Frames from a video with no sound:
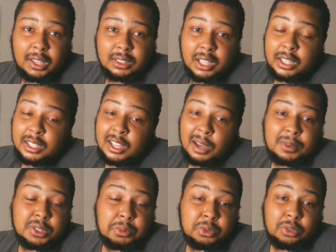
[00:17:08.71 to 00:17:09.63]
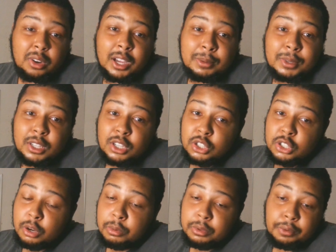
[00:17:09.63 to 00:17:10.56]
like, comment, subscribe,
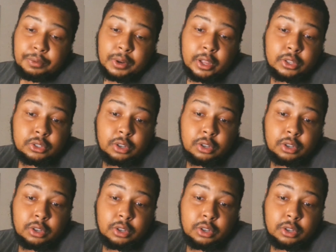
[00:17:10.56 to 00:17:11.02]
share with your friends,